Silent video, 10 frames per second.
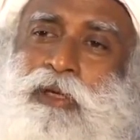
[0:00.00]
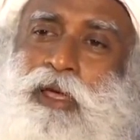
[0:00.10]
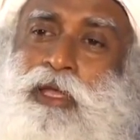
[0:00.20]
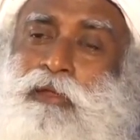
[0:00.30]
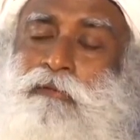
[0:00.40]

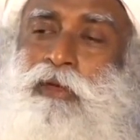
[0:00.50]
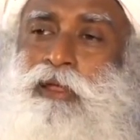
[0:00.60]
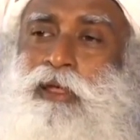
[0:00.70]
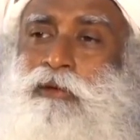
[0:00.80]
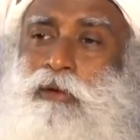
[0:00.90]
Anyway,
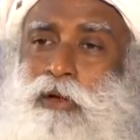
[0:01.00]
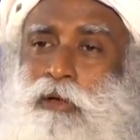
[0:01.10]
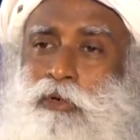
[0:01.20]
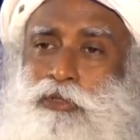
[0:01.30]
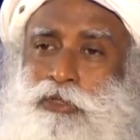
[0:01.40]
they're your
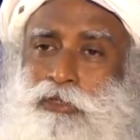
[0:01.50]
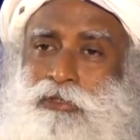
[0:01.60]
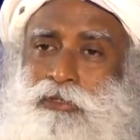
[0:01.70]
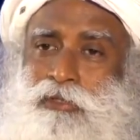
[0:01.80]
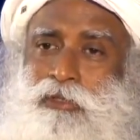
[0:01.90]

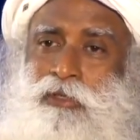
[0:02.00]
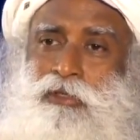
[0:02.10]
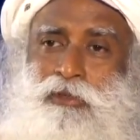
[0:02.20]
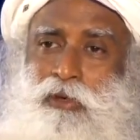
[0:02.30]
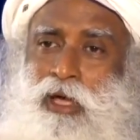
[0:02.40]
emotions.
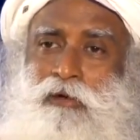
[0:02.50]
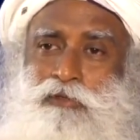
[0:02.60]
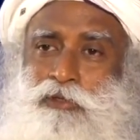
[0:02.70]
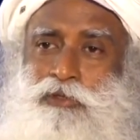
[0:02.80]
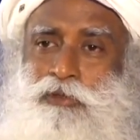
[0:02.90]
You have
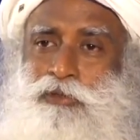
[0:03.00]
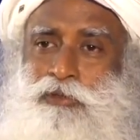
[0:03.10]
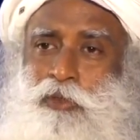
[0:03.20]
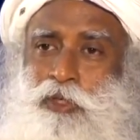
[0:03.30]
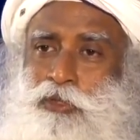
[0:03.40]
to
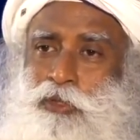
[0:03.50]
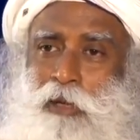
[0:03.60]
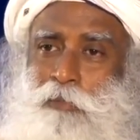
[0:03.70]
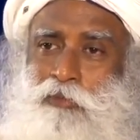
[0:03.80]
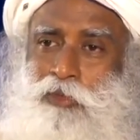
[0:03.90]
choose what should
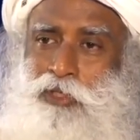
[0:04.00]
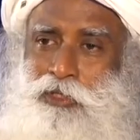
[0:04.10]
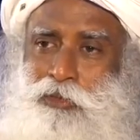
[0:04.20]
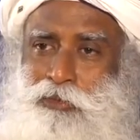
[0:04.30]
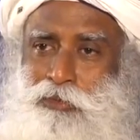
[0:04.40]
happen
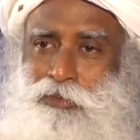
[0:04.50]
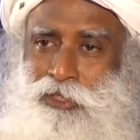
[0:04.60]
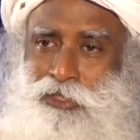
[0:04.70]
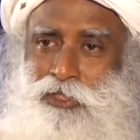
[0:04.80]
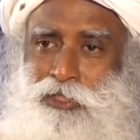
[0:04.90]
within you,
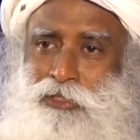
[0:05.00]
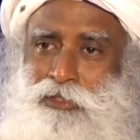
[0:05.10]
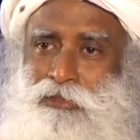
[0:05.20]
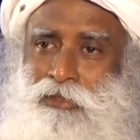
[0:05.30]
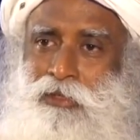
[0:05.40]
isn't it?
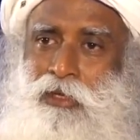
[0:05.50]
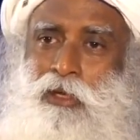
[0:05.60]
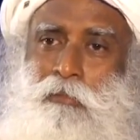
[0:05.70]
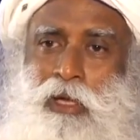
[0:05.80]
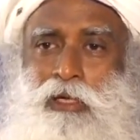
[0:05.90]

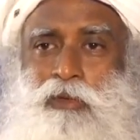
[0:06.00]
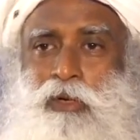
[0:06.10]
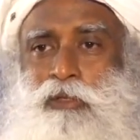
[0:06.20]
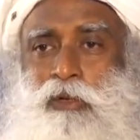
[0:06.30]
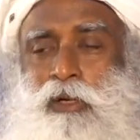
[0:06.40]
But
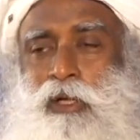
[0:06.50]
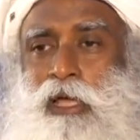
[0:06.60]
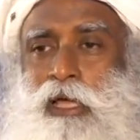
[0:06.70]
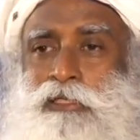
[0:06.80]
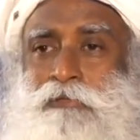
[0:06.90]
you are
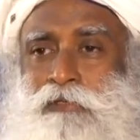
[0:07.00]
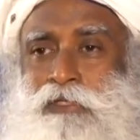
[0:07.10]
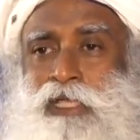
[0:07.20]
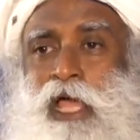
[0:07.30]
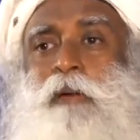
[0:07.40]
talking as if
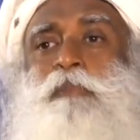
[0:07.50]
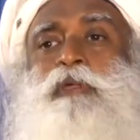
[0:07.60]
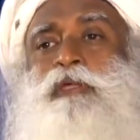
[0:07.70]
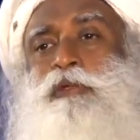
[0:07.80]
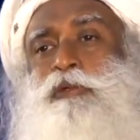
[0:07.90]
it's
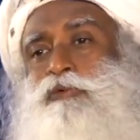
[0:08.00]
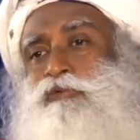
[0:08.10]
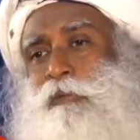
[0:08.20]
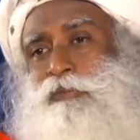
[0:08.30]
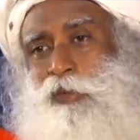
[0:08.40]
happening to you
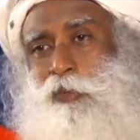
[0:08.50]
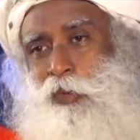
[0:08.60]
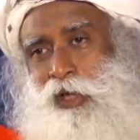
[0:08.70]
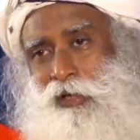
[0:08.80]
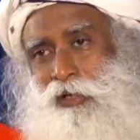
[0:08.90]
from
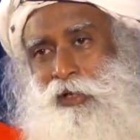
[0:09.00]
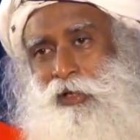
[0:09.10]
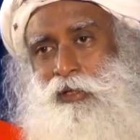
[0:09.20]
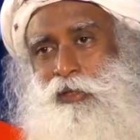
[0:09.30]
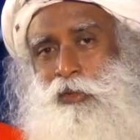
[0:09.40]
somewhere.
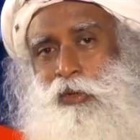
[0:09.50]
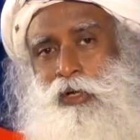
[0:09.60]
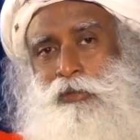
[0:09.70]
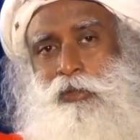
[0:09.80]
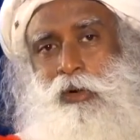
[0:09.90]

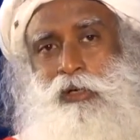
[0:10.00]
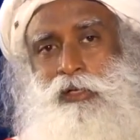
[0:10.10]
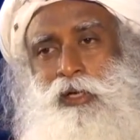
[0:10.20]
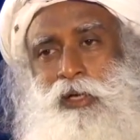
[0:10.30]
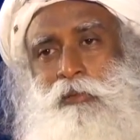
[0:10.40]
Your thought
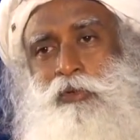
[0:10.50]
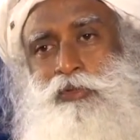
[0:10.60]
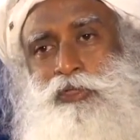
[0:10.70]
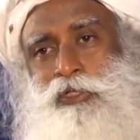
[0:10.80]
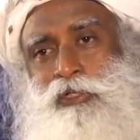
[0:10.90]
and
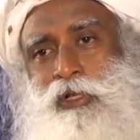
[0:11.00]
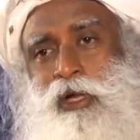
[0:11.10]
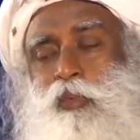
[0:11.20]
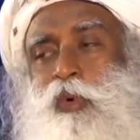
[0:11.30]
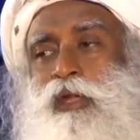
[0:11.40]
emotion
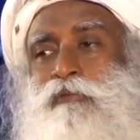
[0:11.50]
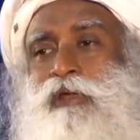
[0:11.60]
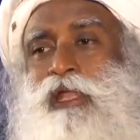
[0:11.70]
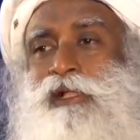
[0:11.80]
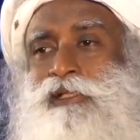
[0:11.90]
and
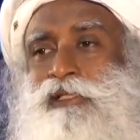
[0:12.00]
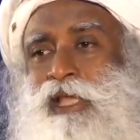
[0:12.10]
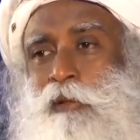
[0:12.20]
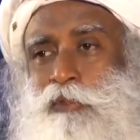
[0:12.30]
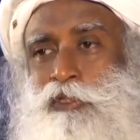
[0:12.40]
whatever else
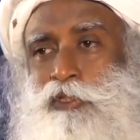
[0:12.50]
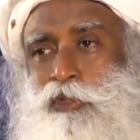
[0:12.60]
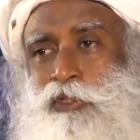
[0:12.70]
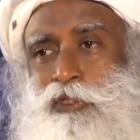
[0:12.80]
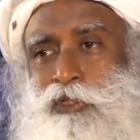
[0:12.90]
happens
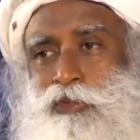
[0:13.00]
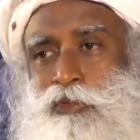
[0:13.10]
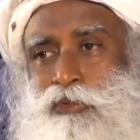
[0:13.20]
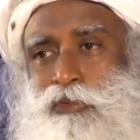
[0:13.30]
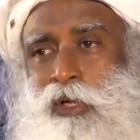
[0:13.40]
within you,